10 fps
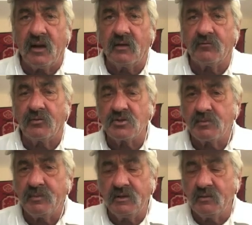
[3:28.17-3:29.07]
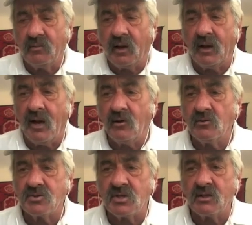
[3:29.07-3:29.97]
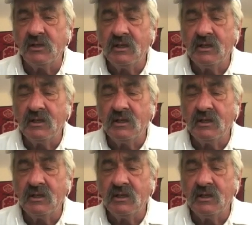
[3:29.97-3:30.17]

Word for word: and had a frisbee in my house.